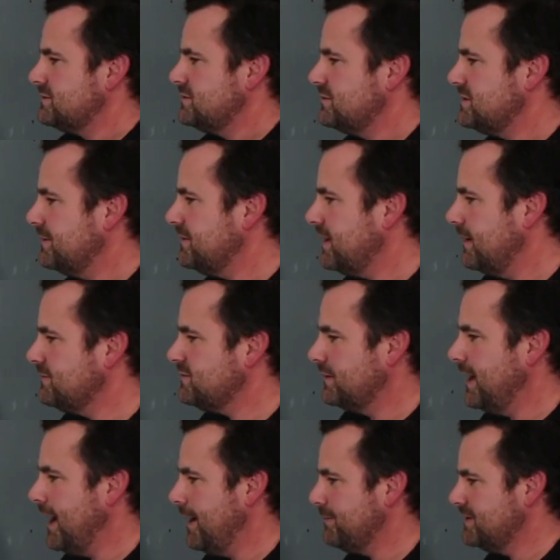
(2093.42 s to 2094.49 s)
So sometimes what
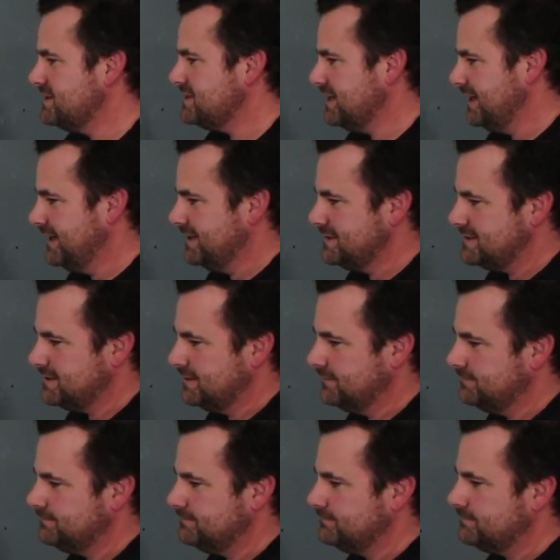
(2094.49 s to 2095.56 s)
happens is
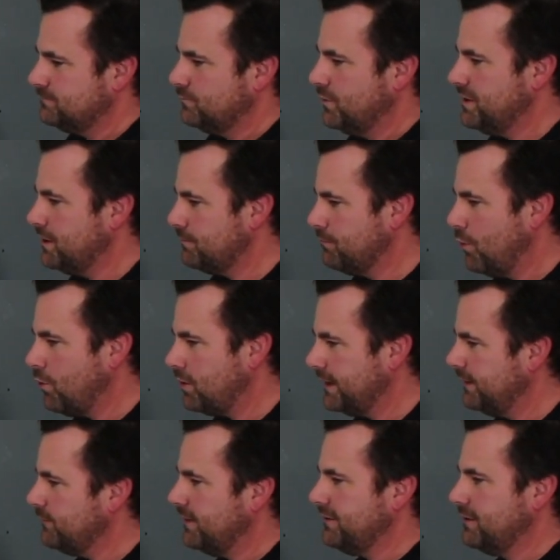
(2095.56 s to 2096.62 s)
when you're
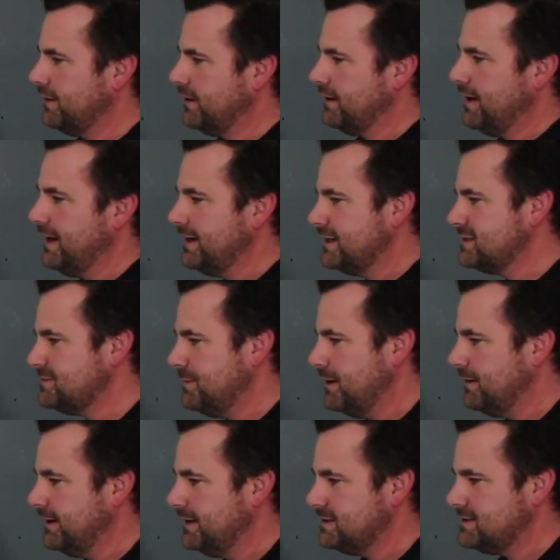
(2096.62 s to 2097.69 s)
boarding, whether you're
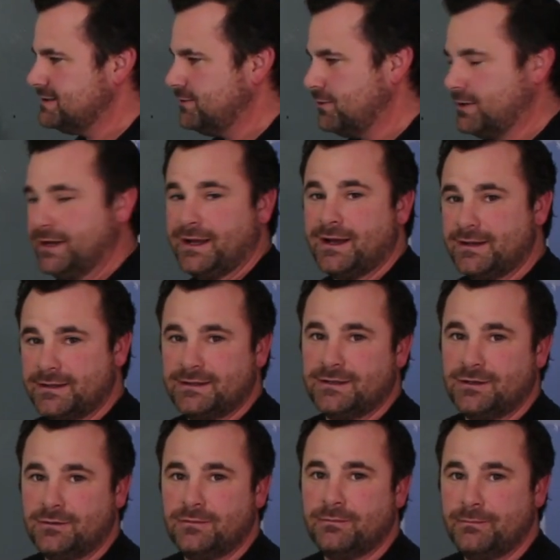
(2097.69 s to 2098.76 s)
inexperienced or you got a
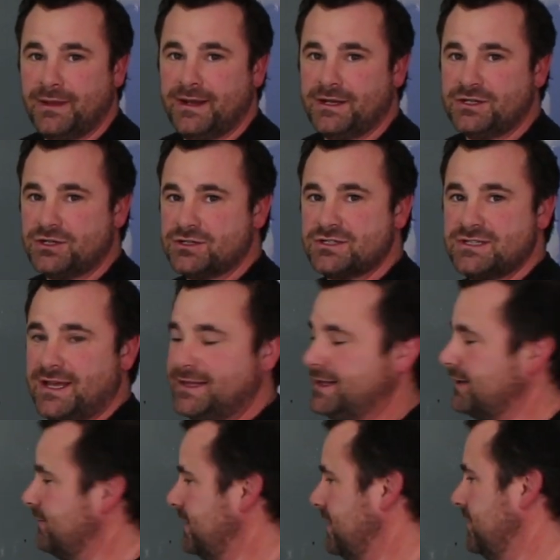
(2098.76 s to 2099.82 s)
little miniature set
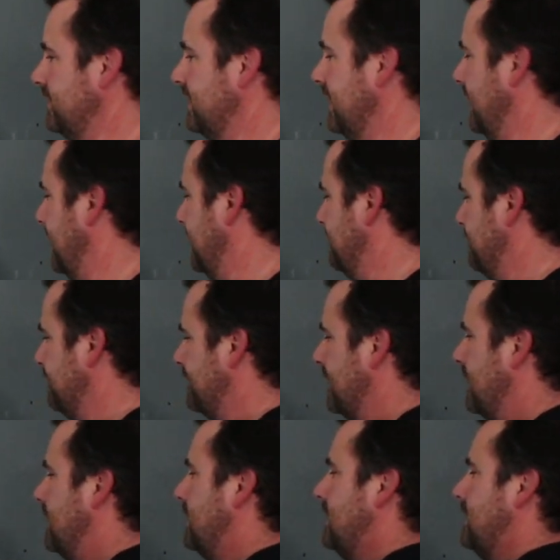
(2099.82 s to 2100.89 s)
like we do today,
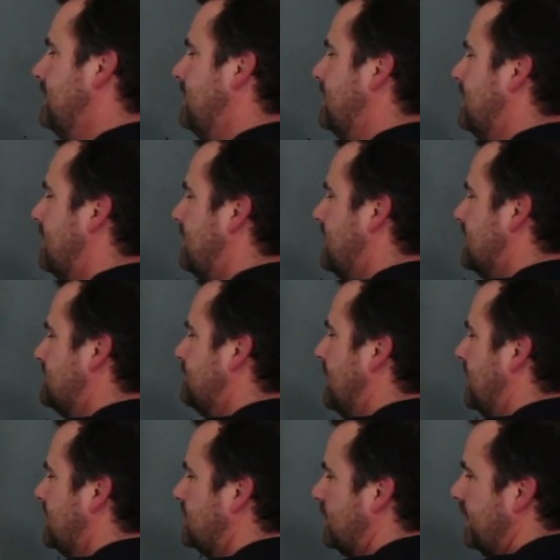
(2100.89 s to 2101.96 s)
this
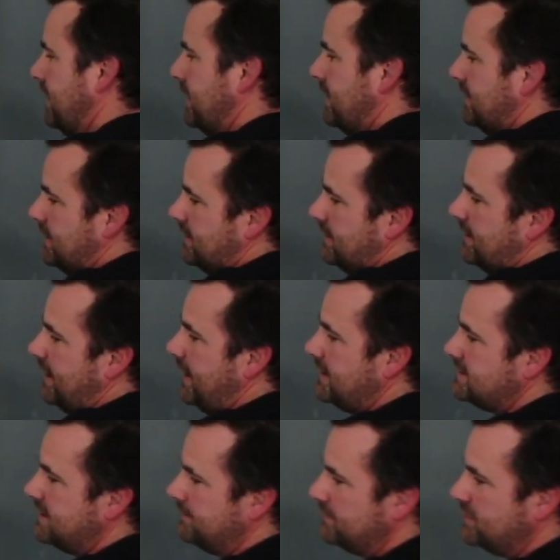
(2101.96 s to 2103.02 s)
butt joint
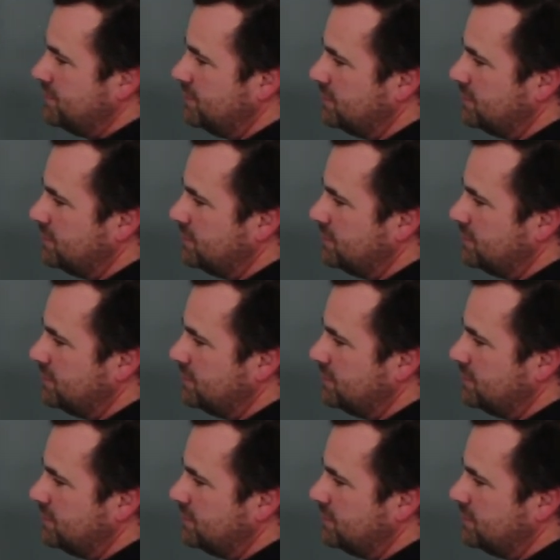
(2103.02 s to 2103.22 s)
ends up too